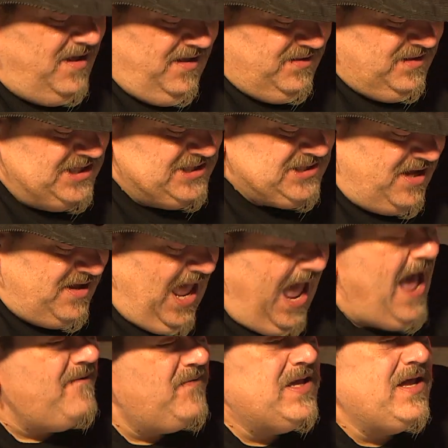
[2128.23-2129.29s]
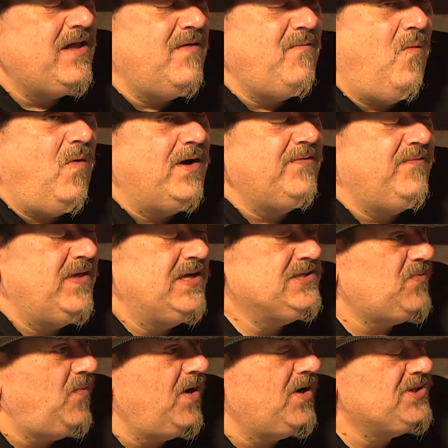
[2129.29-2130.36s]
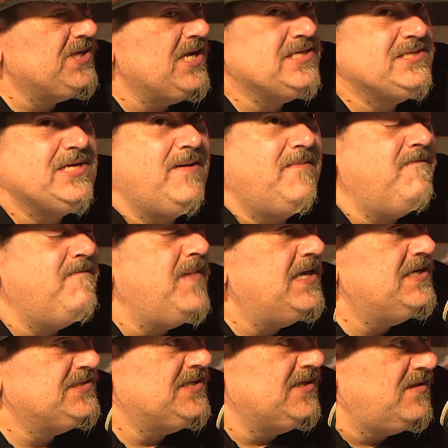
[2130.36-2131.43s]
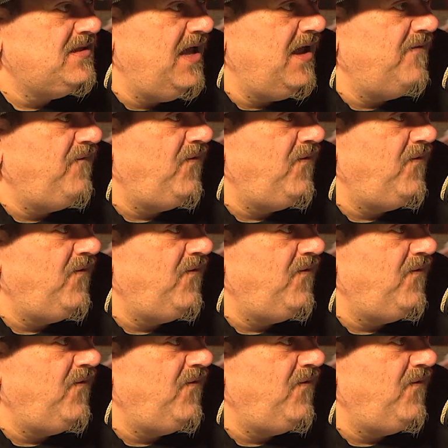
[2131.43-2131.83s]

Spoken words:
having one of his works is an amazing thing.